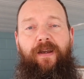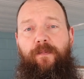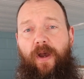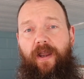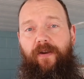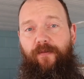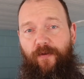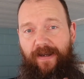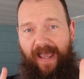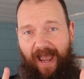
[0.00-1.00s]
But for
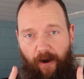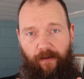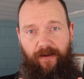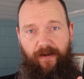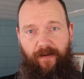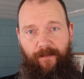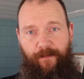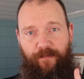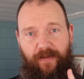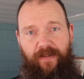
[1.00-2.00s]
now,
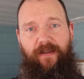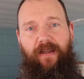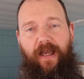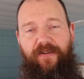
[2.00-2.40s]
I'll